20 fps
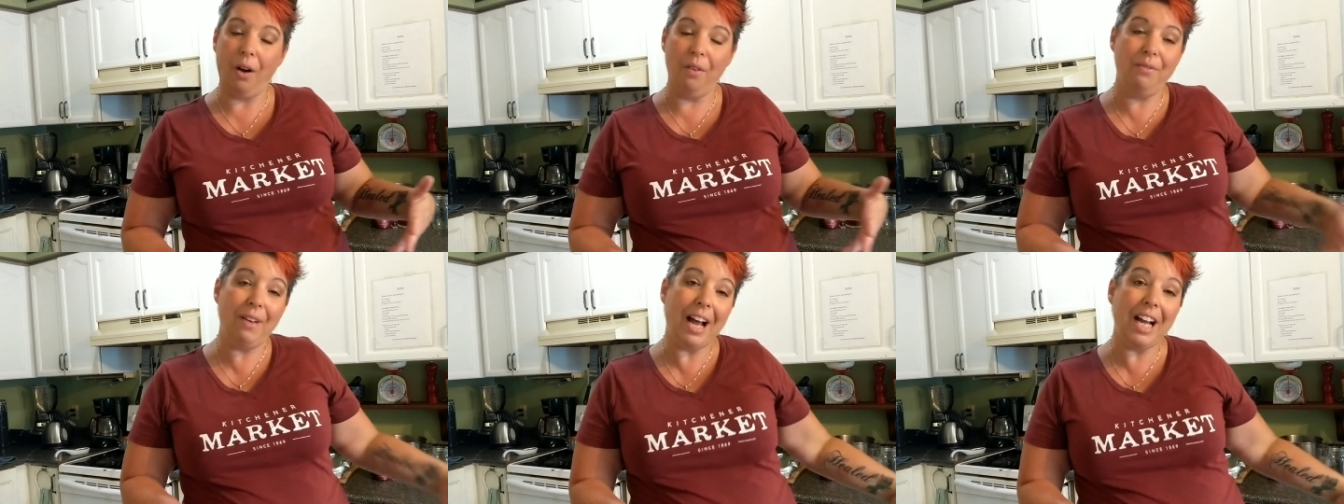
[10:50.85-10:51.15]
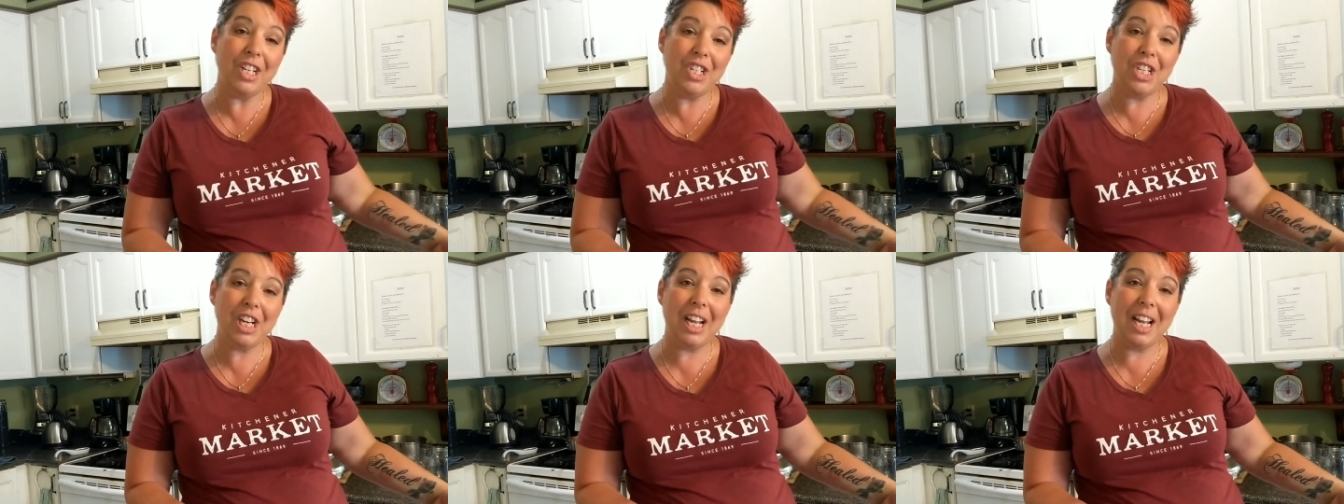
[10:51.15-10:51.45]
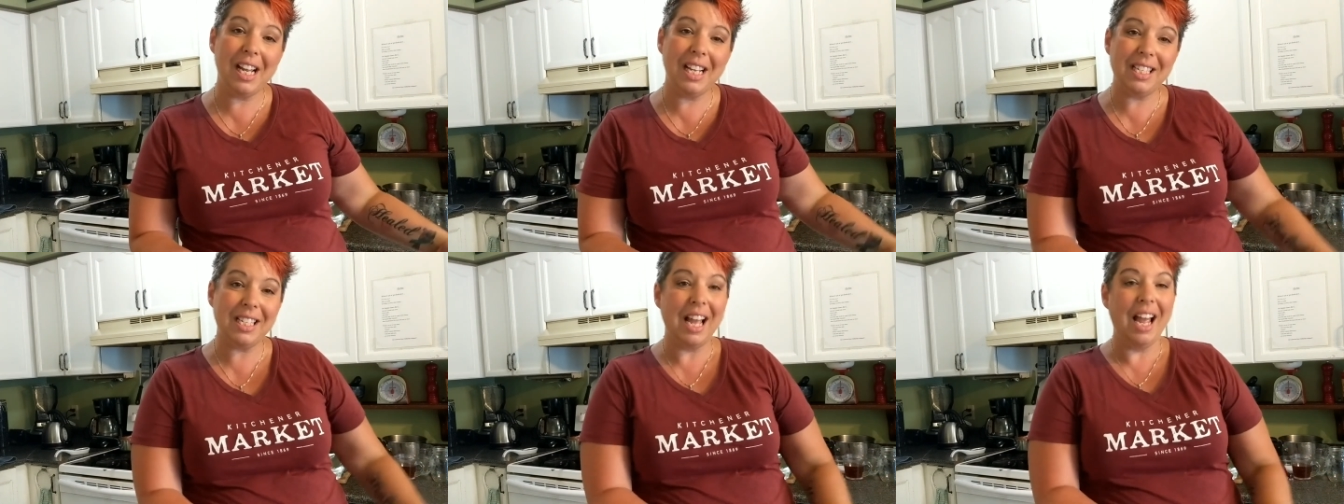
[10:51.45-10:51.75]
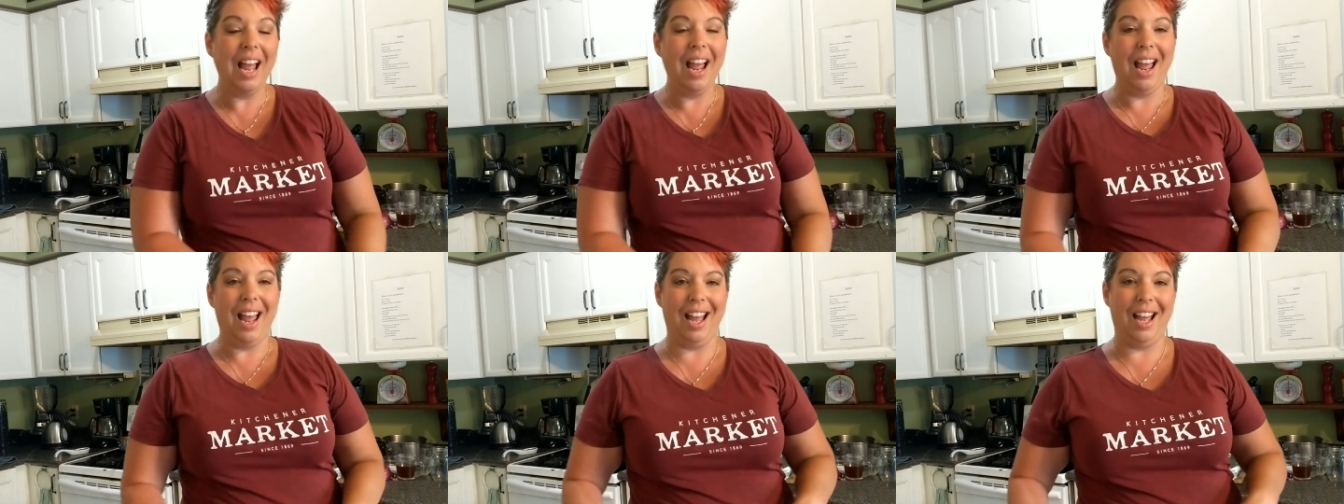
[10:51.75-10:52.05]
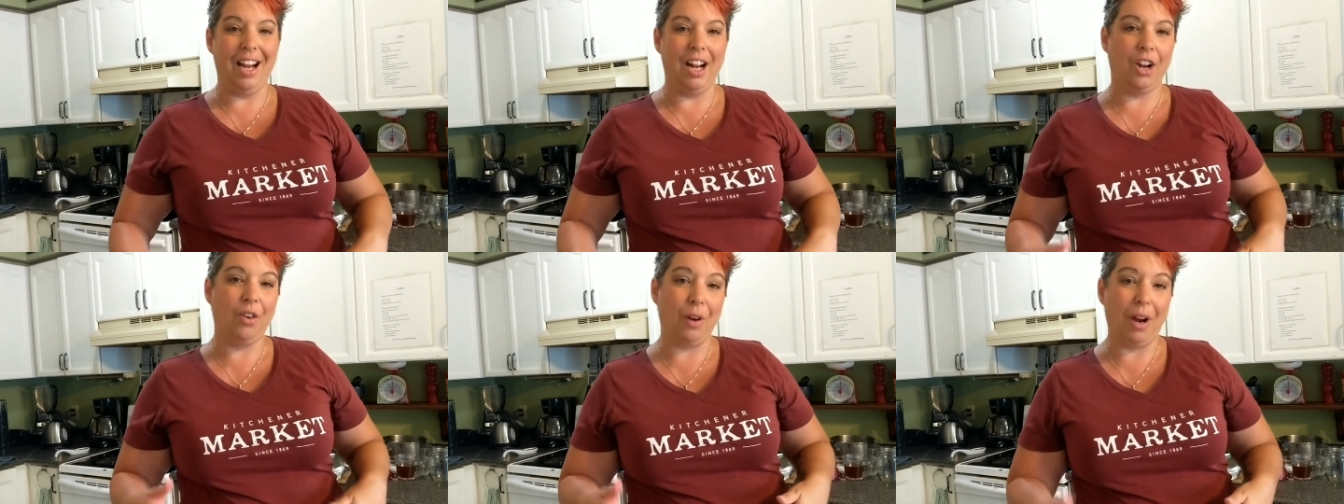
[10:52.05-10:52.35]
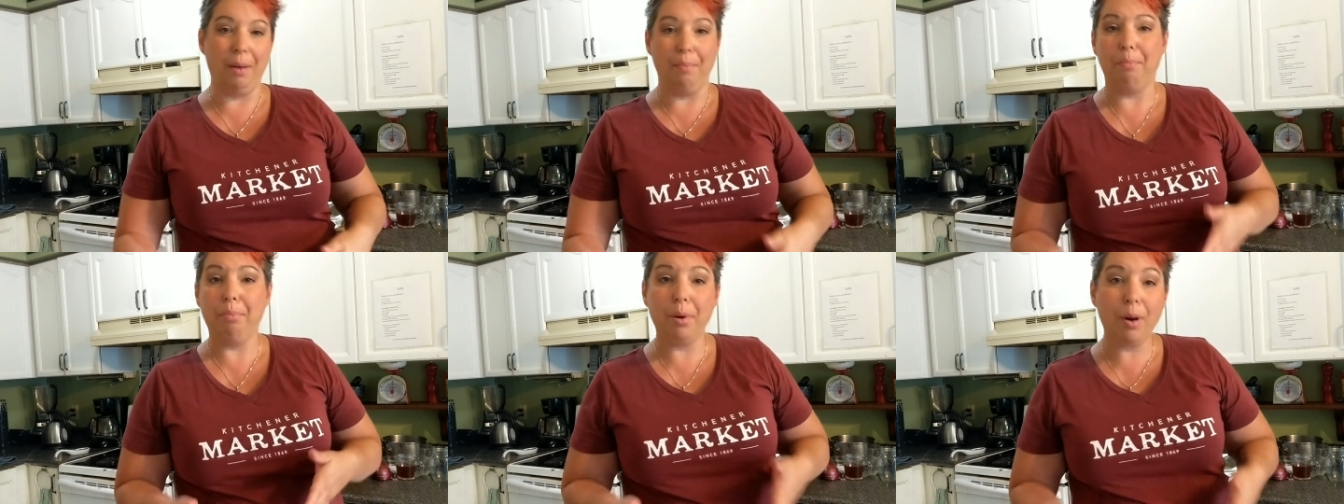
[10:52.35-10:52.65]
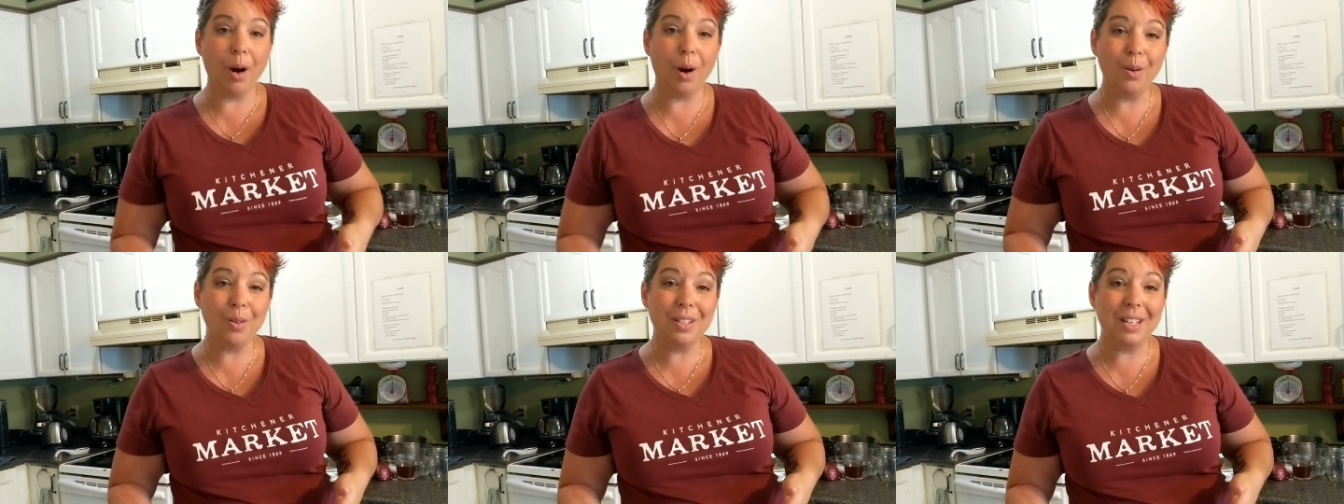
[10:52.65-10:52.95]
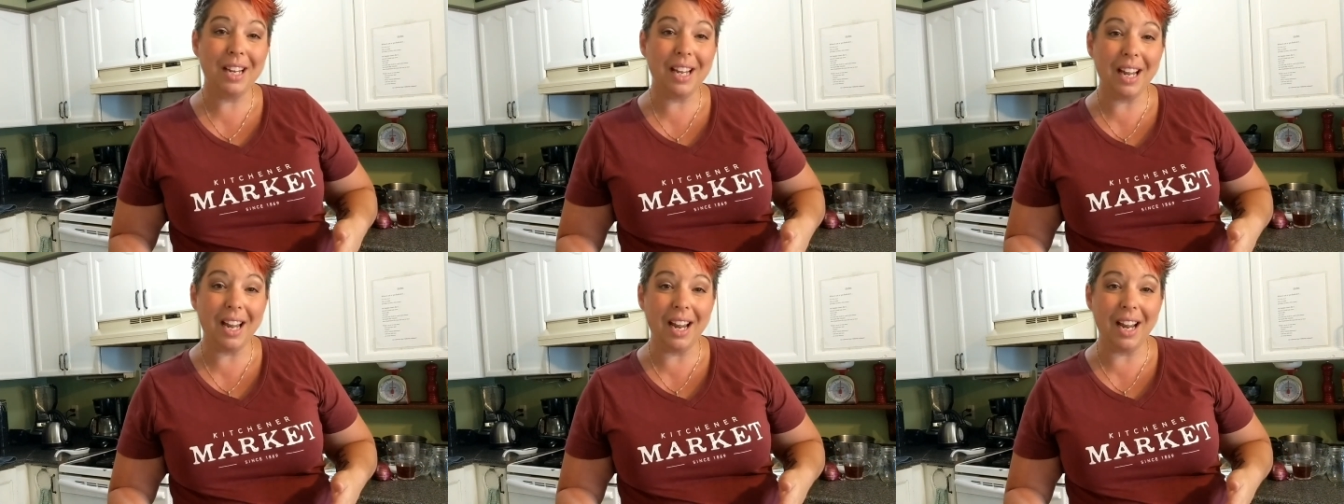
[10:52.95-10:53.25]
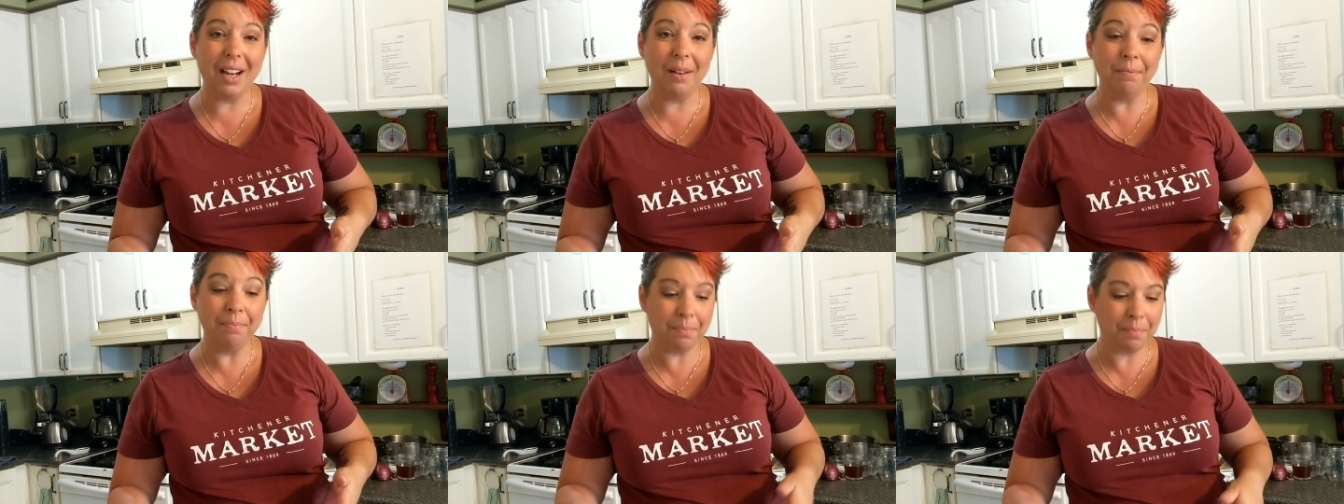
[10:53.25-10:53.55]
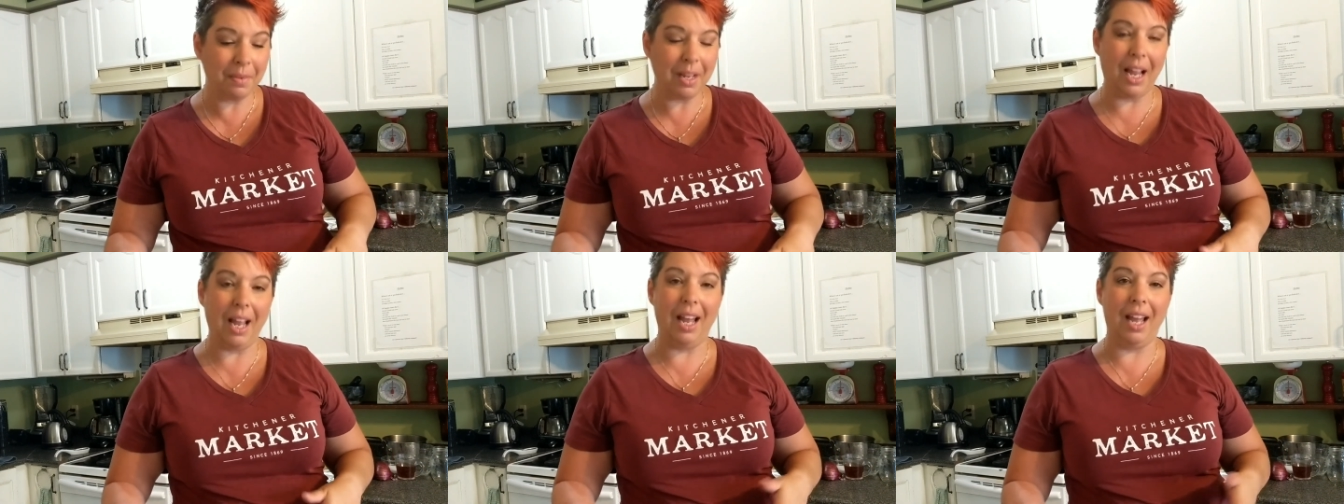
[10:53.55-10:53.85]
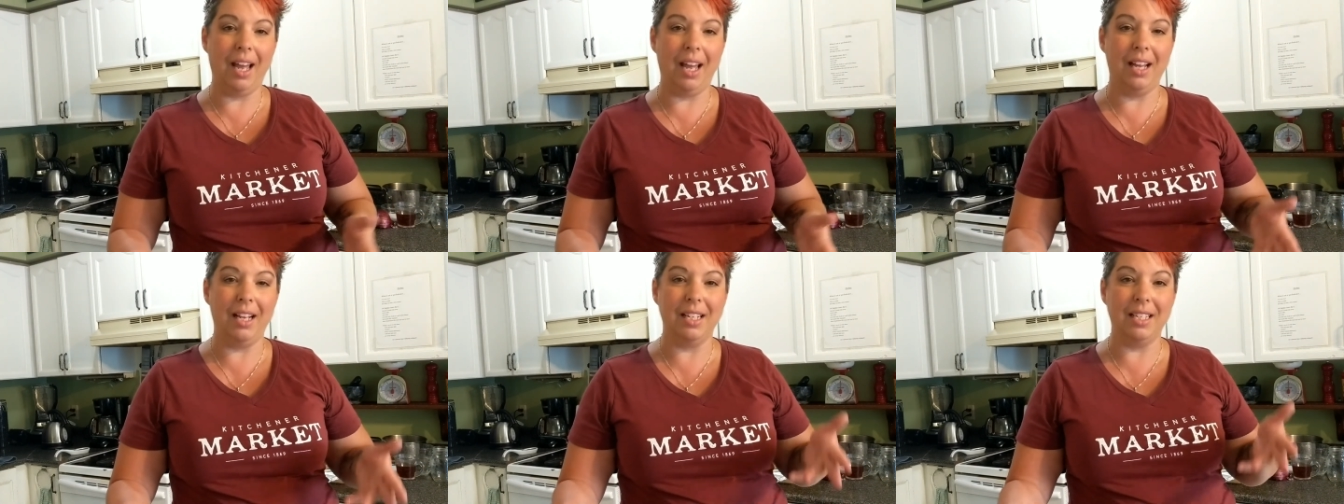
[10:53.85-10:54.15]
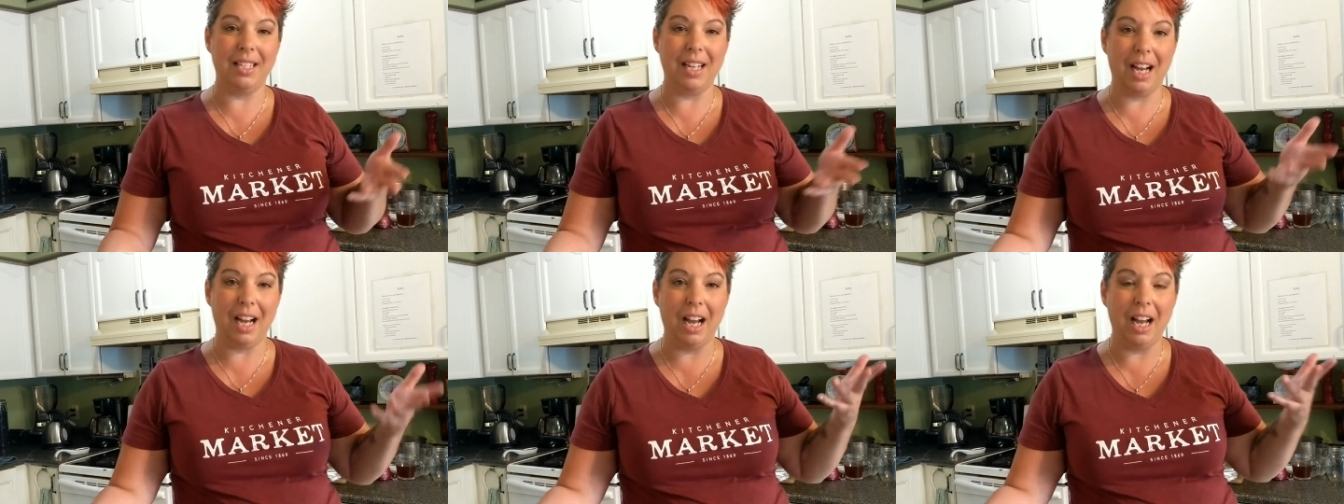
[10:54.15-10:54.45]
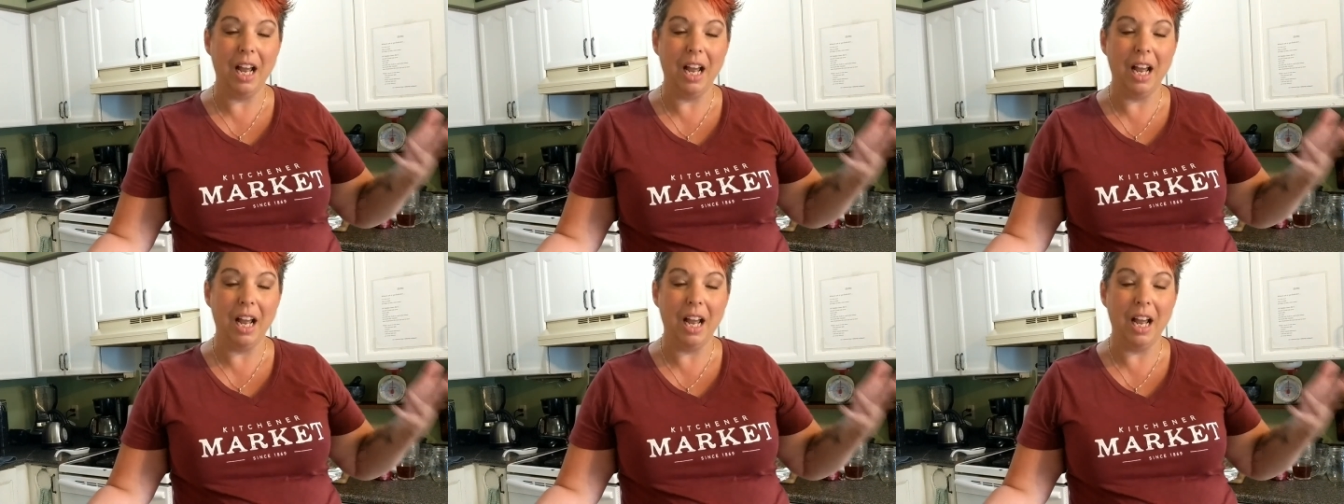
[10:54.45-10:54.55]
veggies and a great protein, and uh,